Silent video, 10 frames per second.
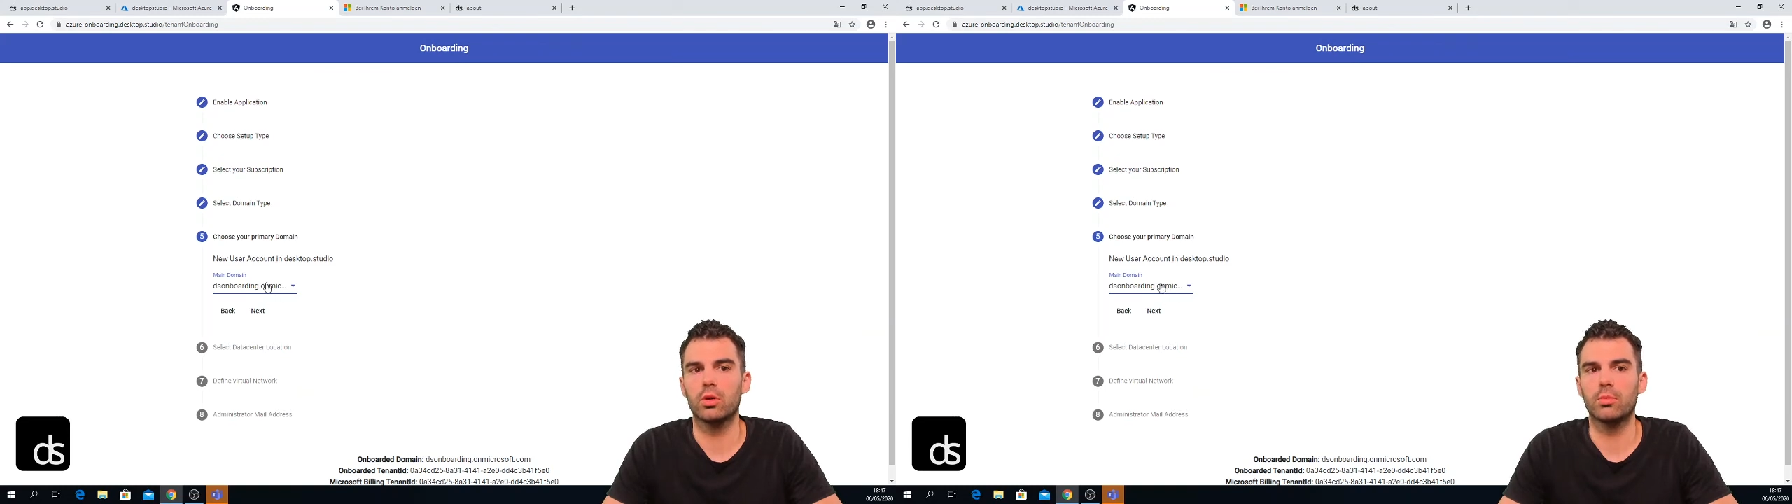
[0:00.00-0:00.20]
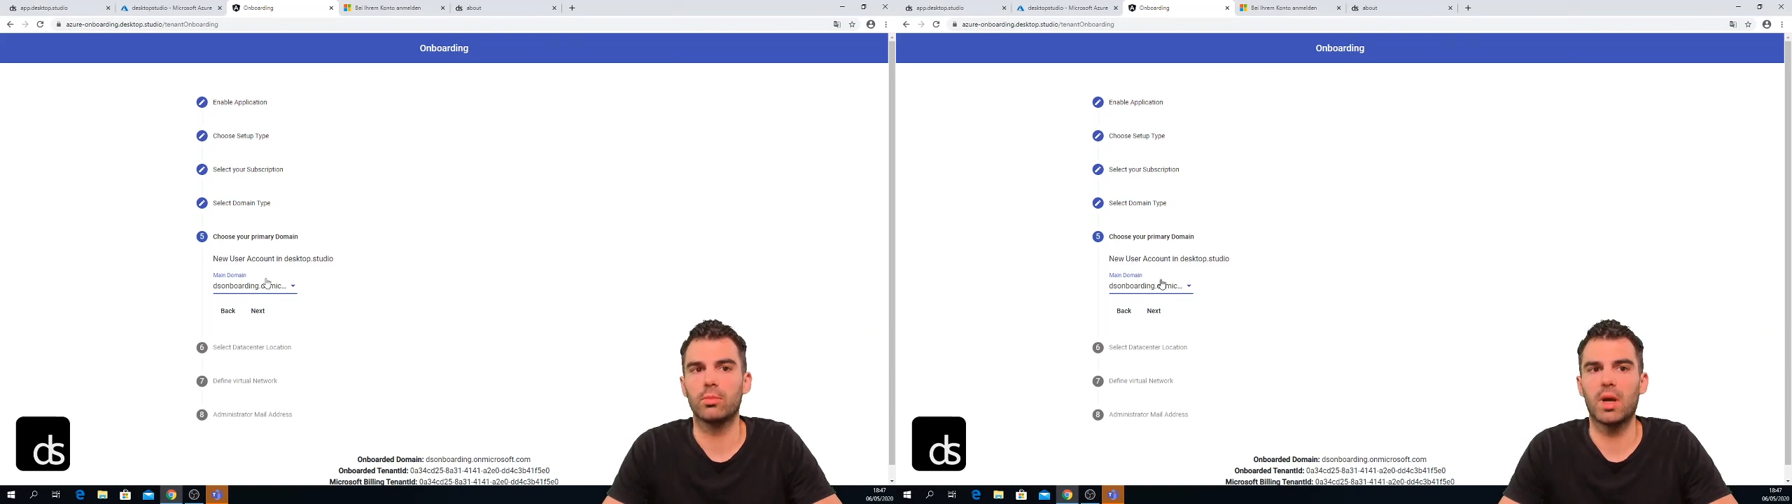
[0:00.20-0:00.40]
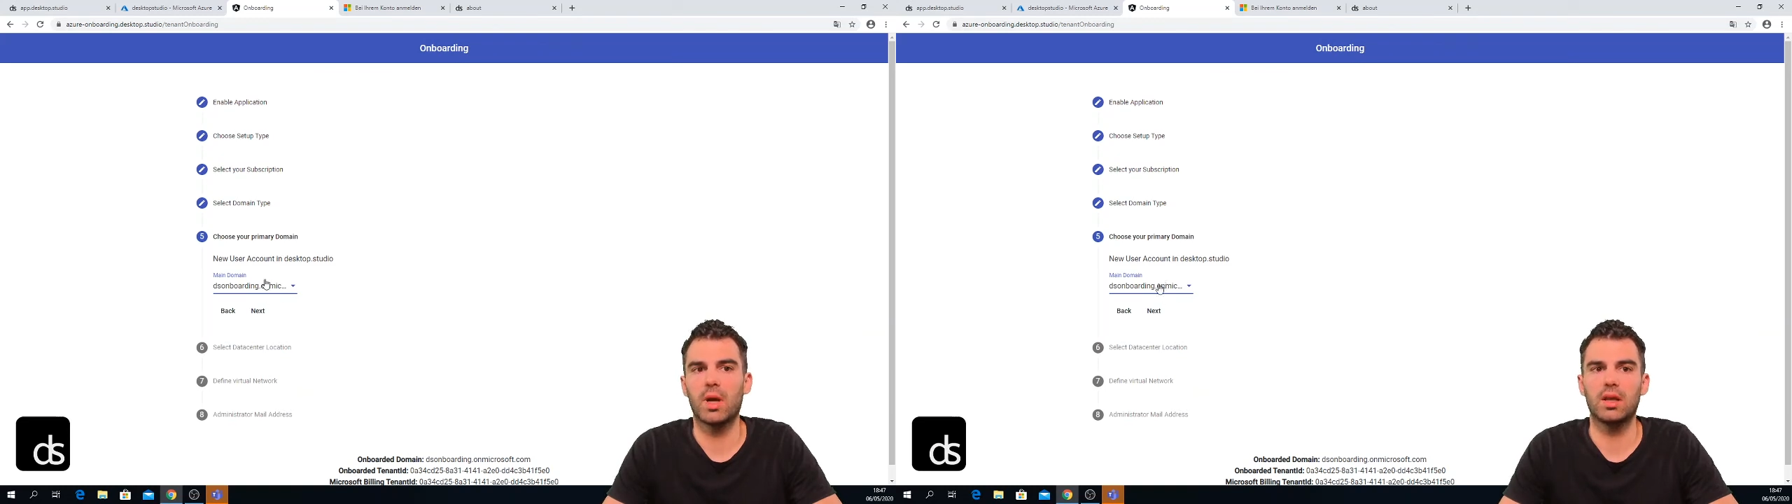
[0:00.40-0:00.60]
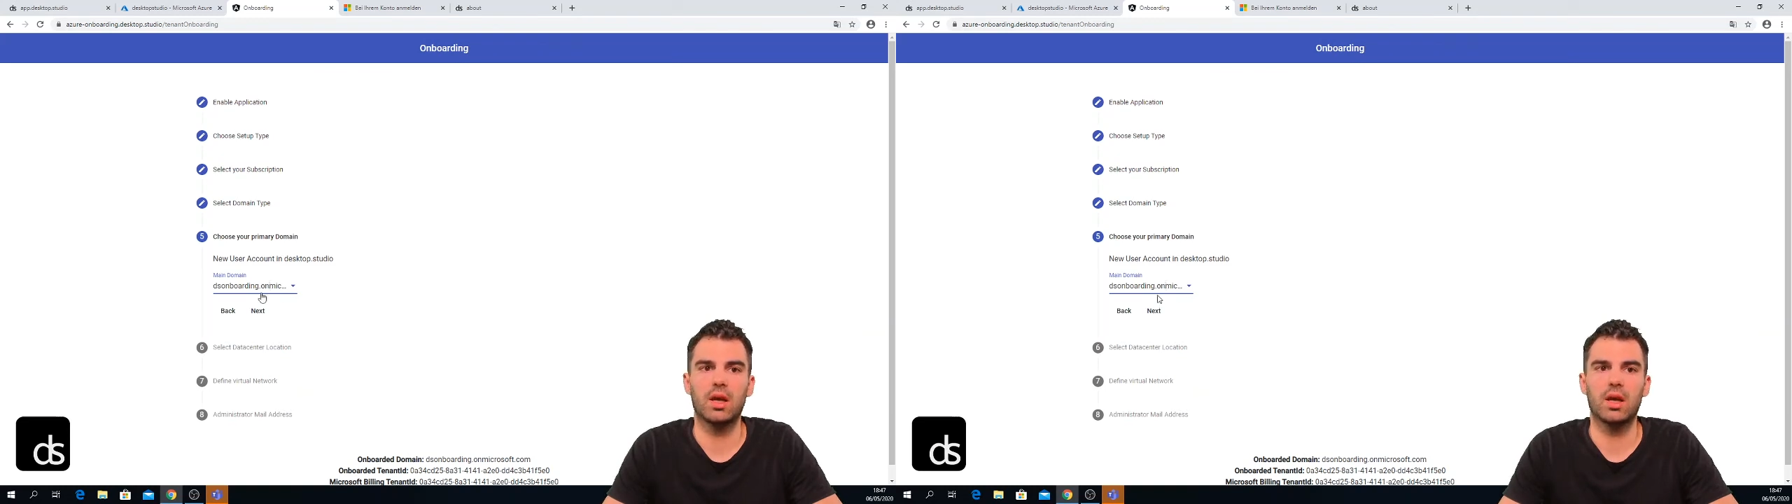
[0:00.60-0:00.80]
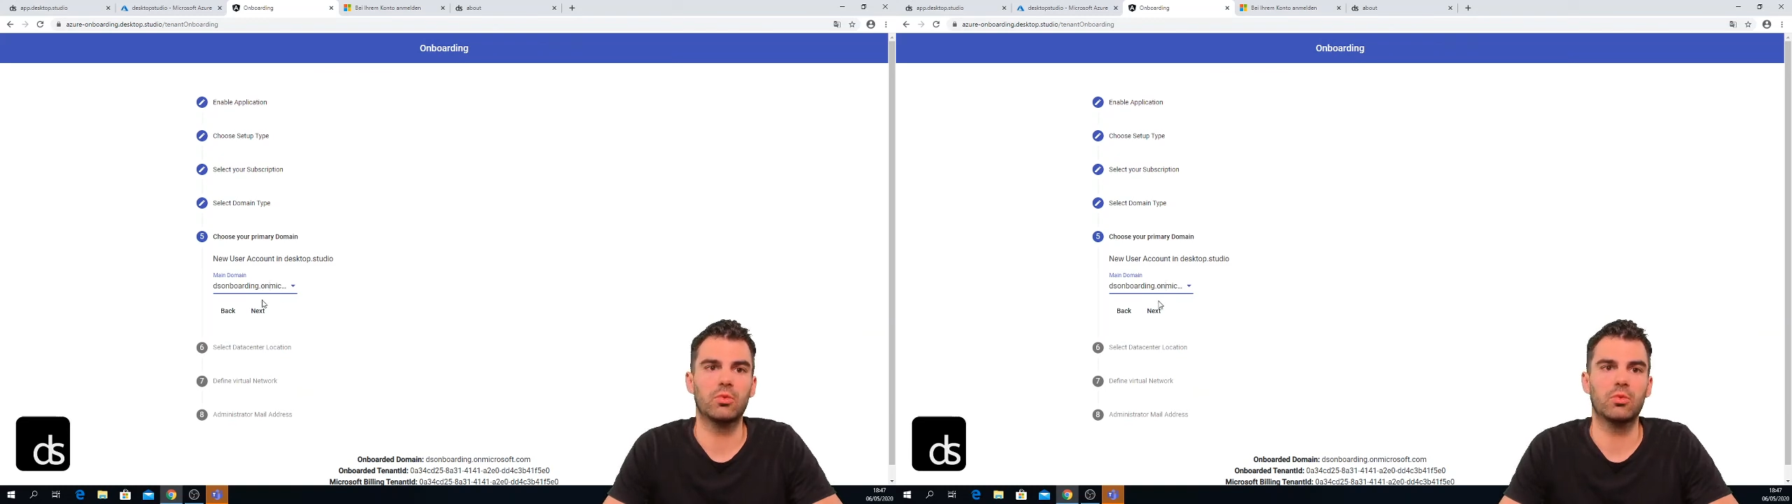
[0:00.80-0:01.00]
they would be
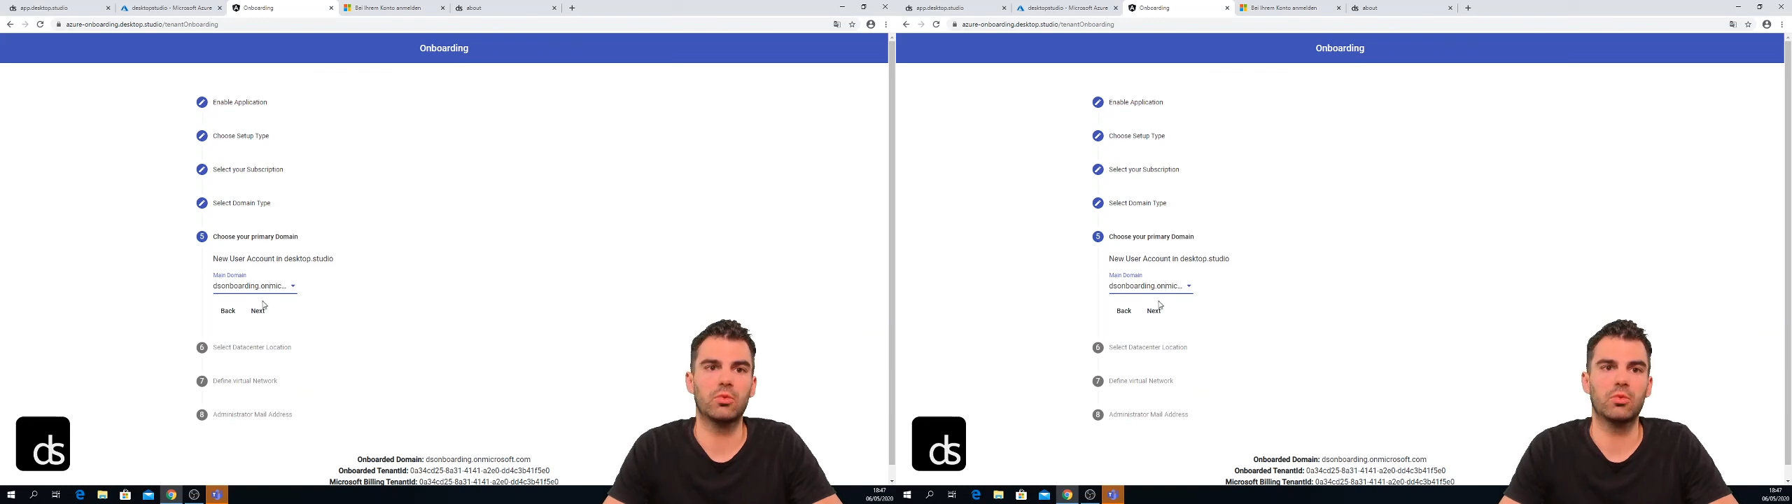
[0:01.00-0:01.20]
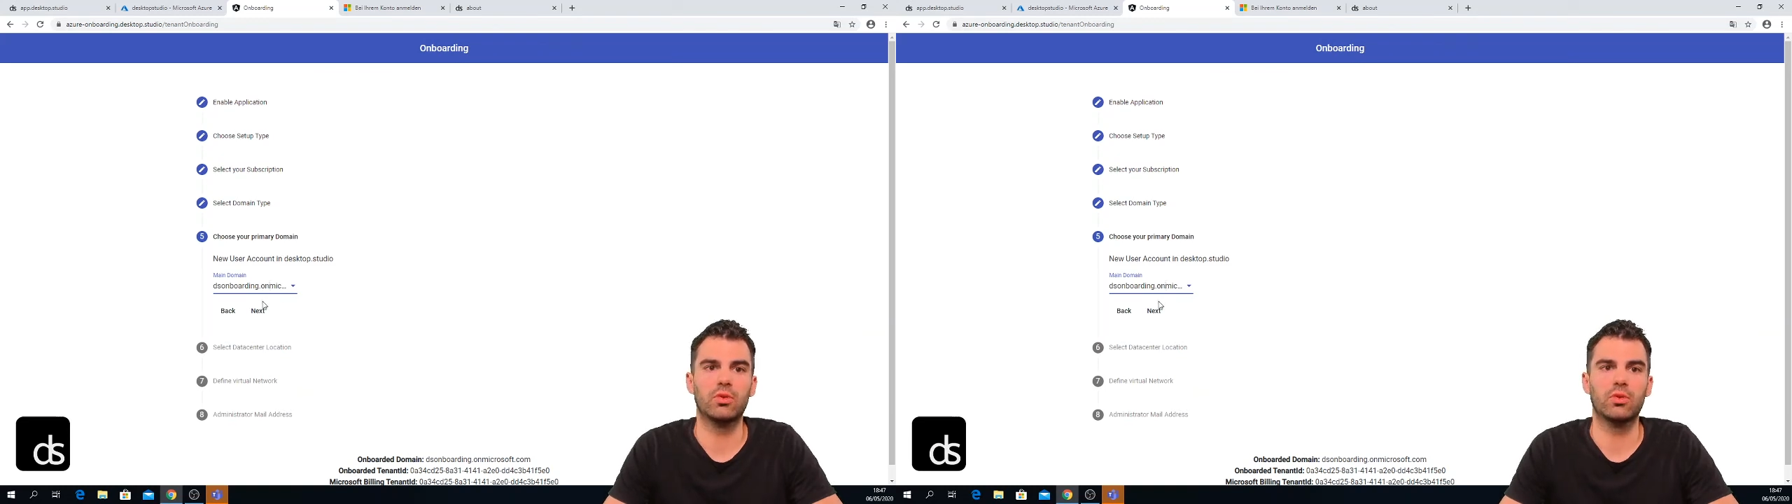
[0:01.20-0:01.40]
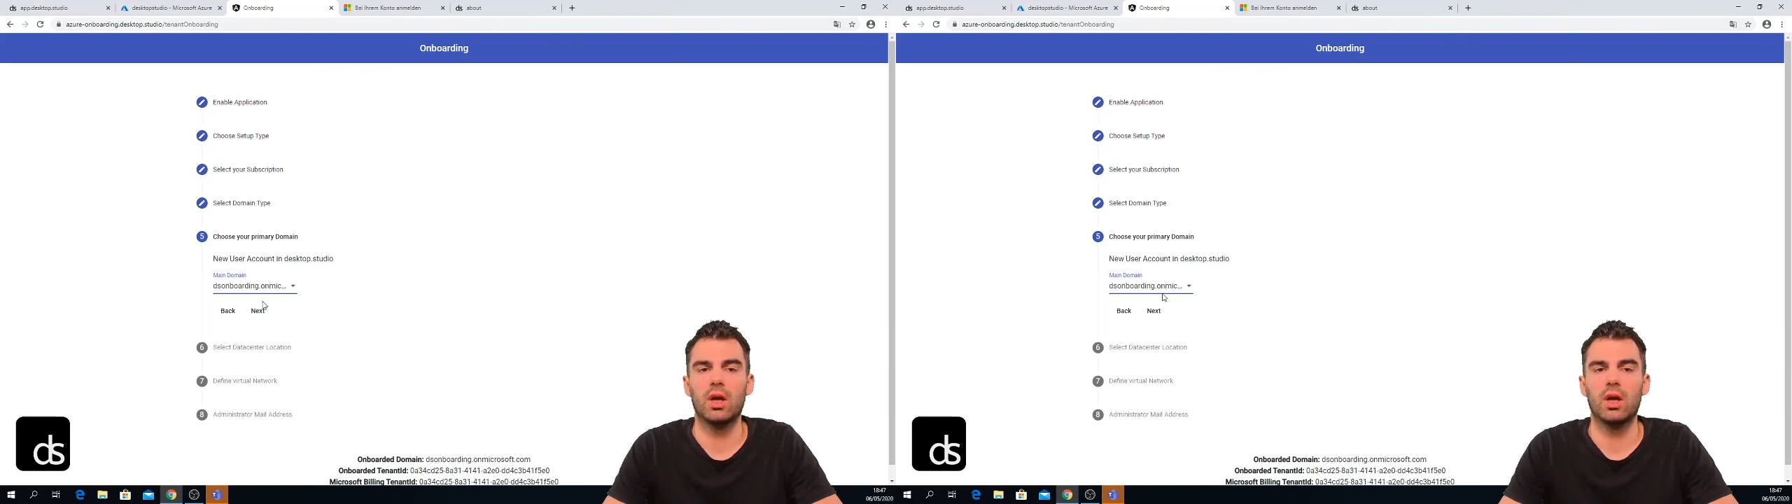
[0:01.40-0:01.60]
listed here.